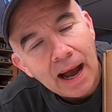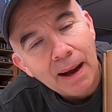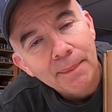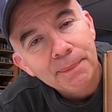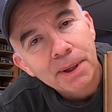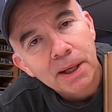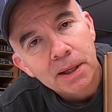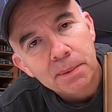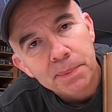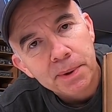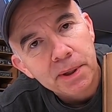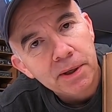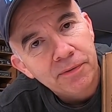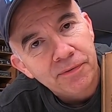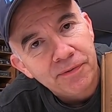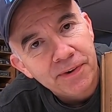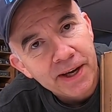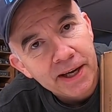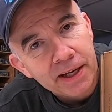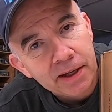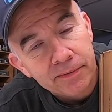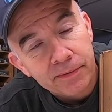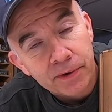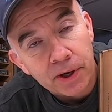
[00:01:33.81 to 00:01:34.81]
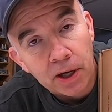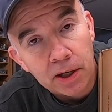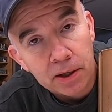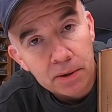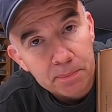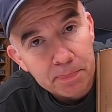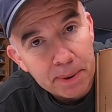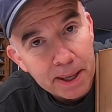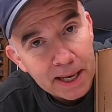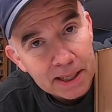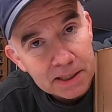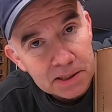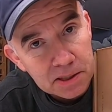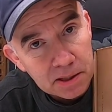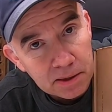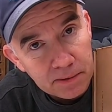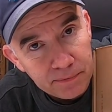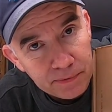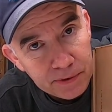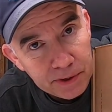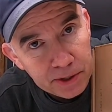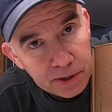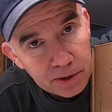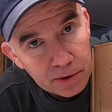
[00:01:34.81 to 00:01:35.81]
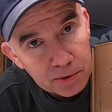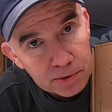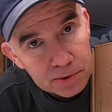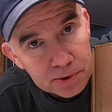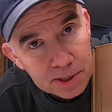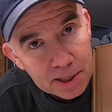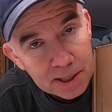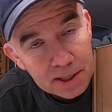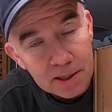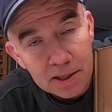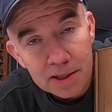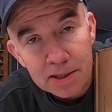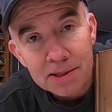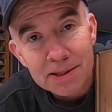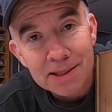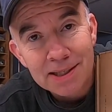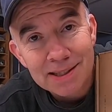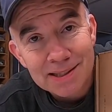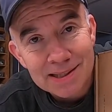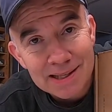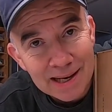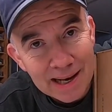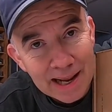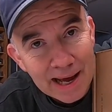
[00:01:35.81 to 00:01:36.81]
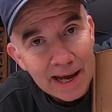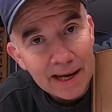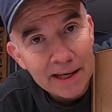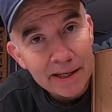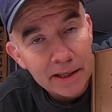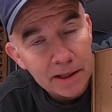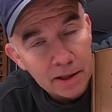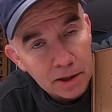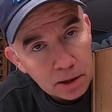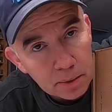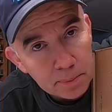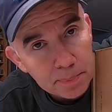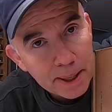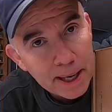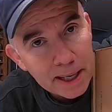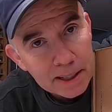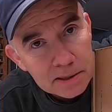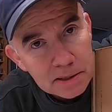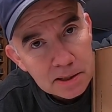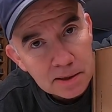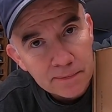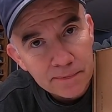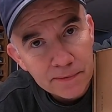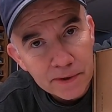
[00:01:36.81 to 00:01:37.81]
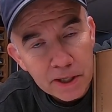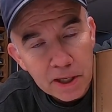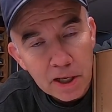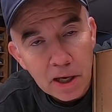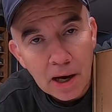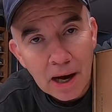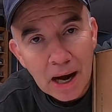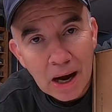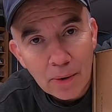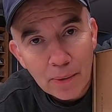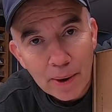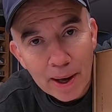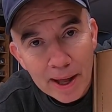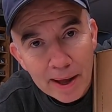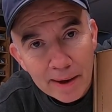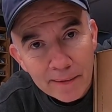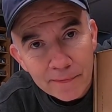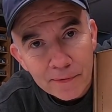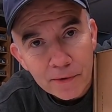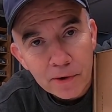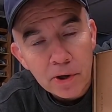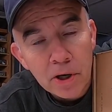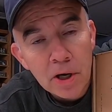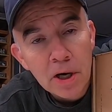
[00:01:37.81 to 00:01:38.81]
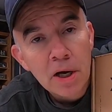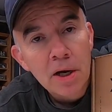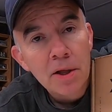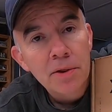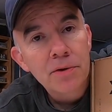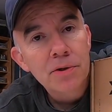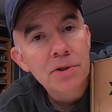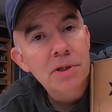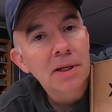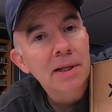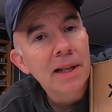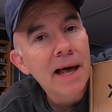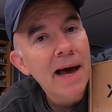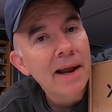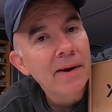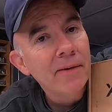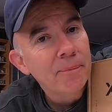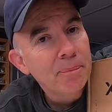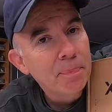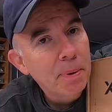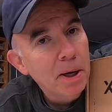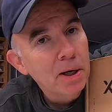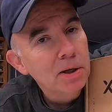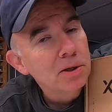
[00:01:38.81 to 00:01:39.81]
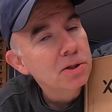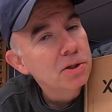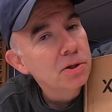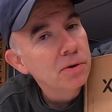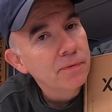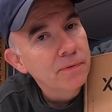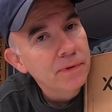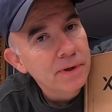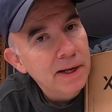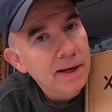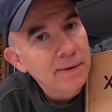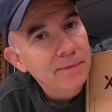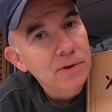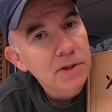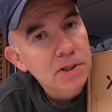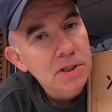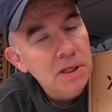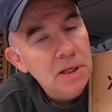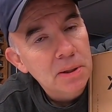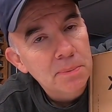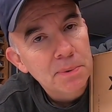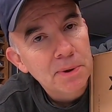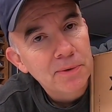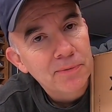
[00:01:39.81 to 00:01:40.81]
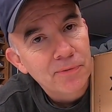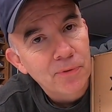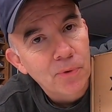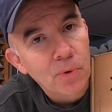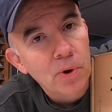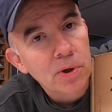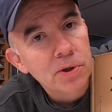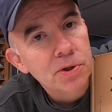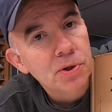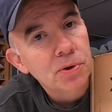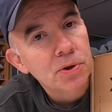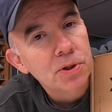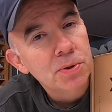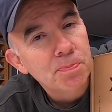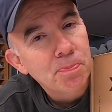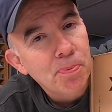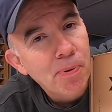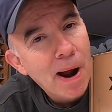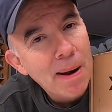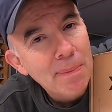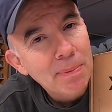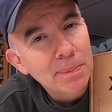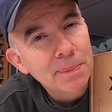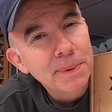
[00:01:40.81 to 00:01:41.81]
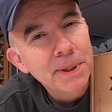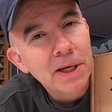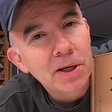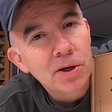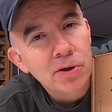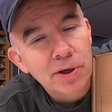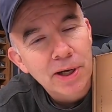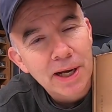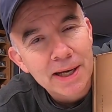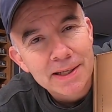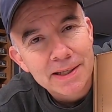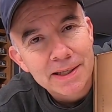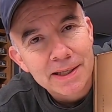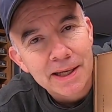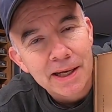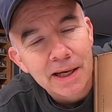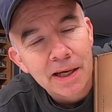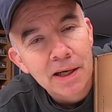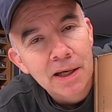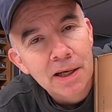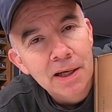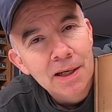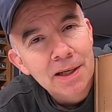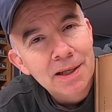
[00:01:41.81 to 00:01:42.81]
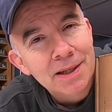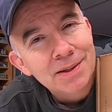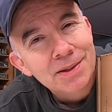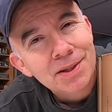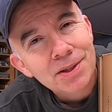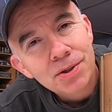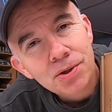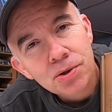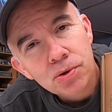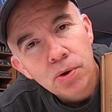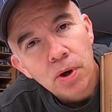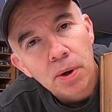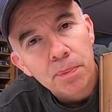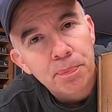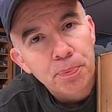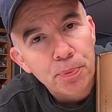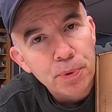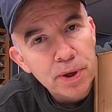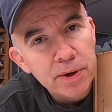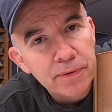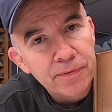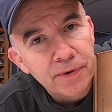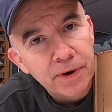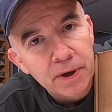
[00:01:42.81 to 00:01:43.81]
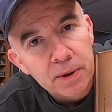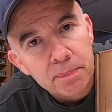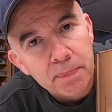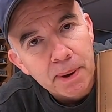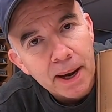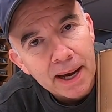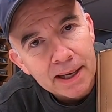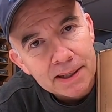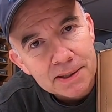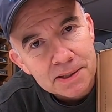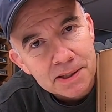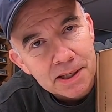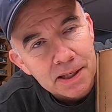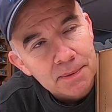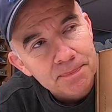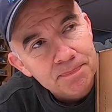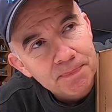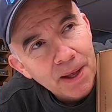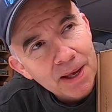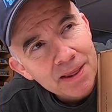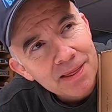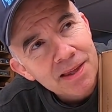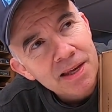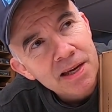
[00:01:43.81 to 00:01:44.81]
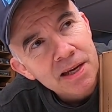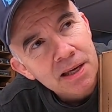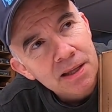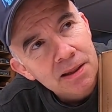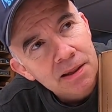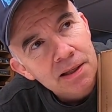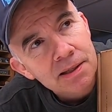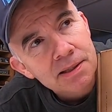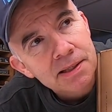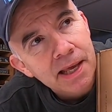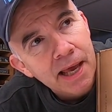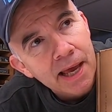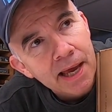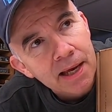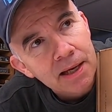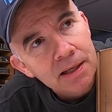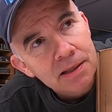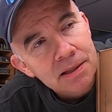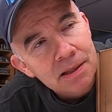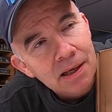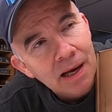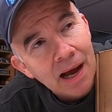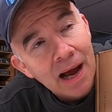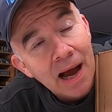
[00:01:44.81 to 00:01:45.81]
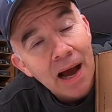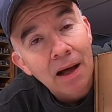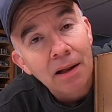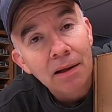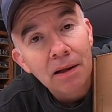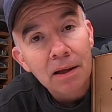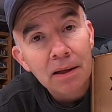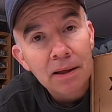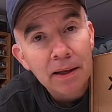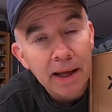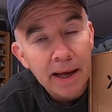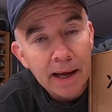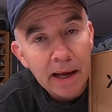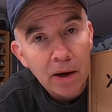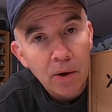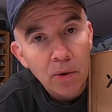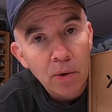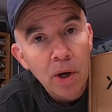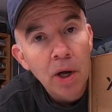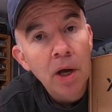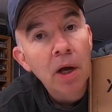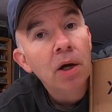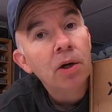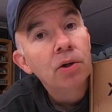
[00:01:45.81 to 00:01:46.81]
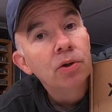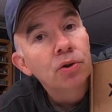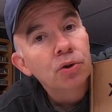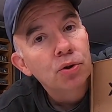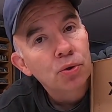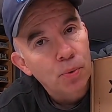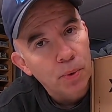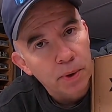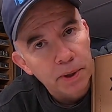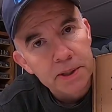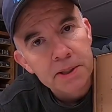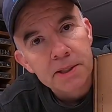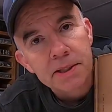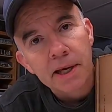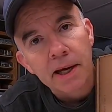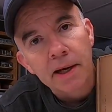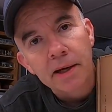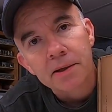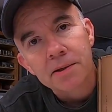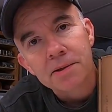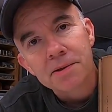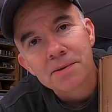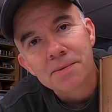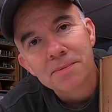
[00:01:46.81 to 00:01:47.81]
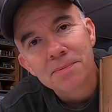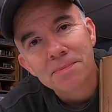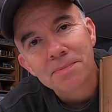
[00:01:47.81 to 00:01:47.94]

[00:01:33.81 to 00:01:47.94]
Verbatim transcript: not a big fan of unboxing videos, and this is not an unboxing video. However, there's a lot of parts you've never seen before, so it's probably a good idea to do a brief unboxing. I think in this case, I'll allow 20 seconds.